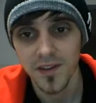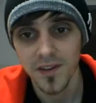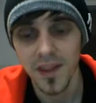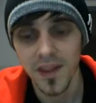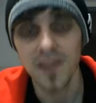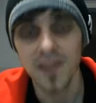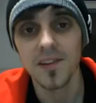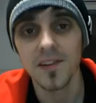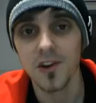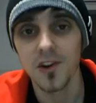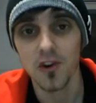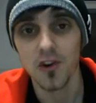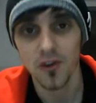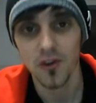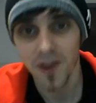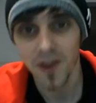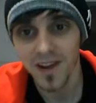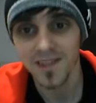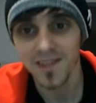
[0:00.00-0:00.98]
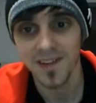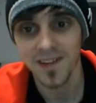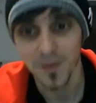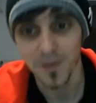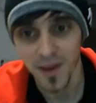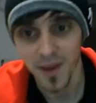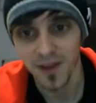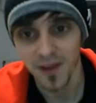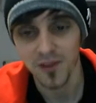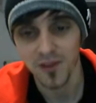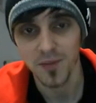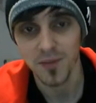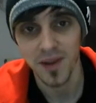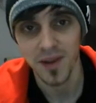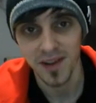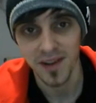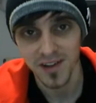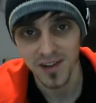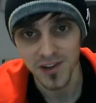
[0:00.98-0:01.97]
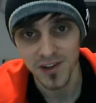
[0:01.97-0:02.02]
That is a crazy amount of
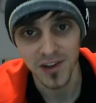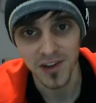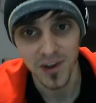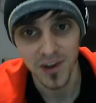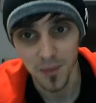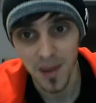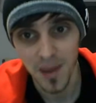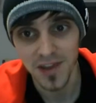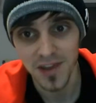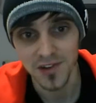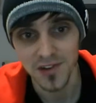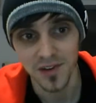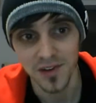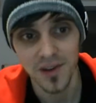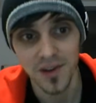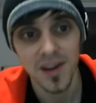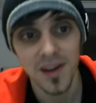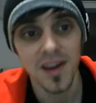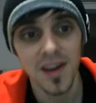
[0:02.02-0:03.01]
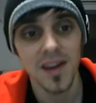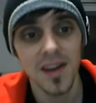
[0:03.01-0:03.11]
money, as you can imagine.